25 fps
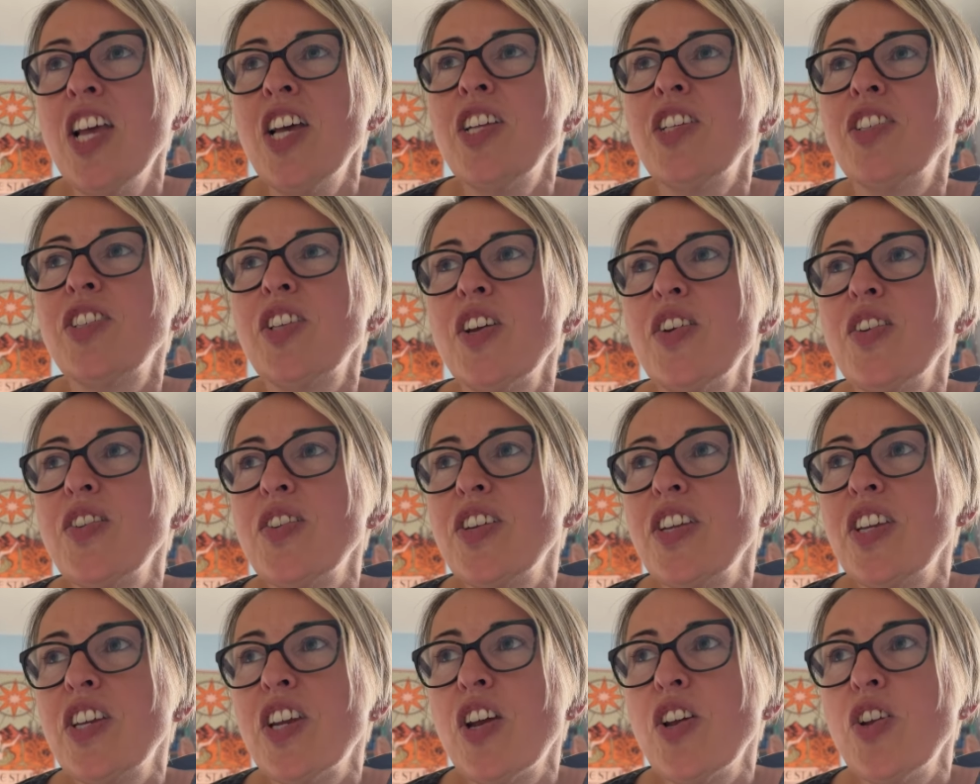So,
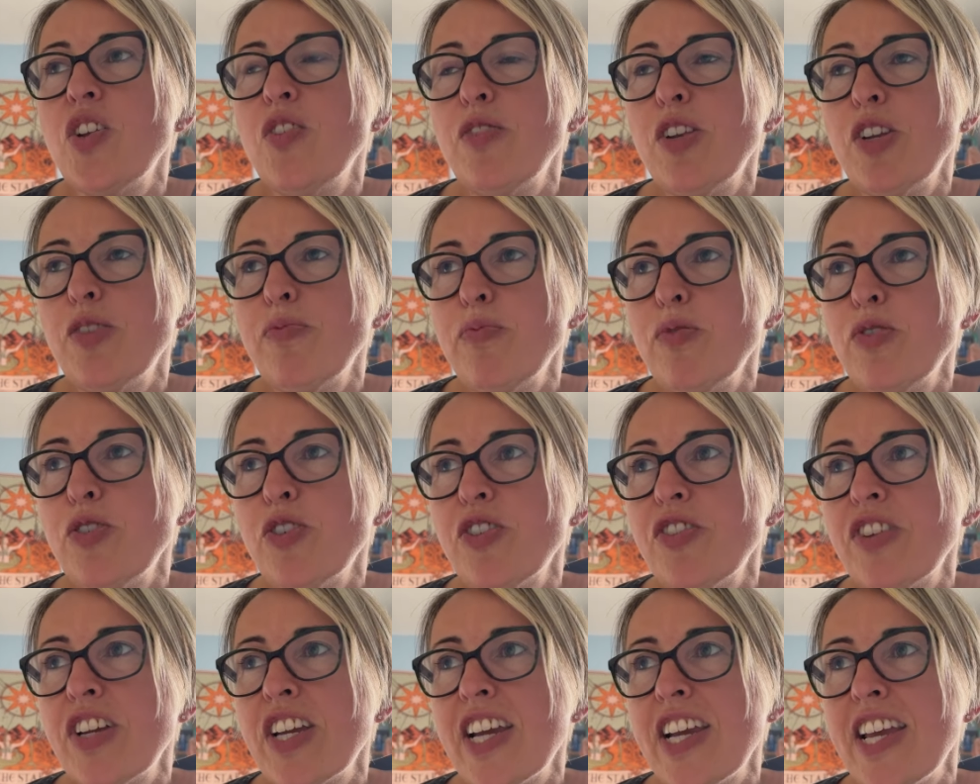you know,
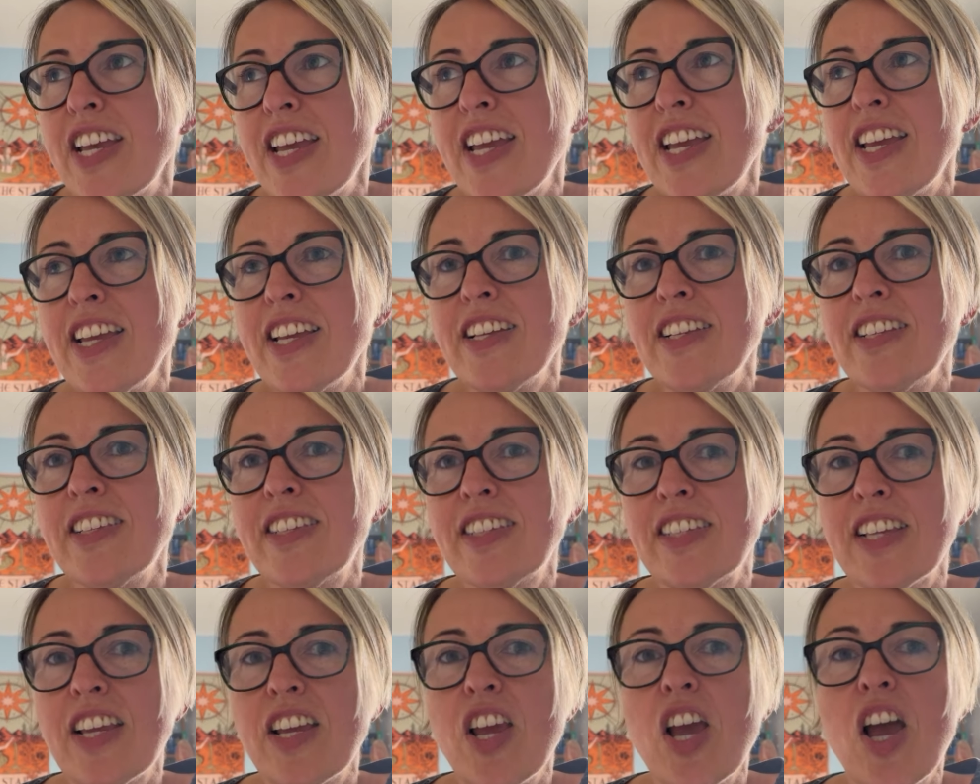Lemuria is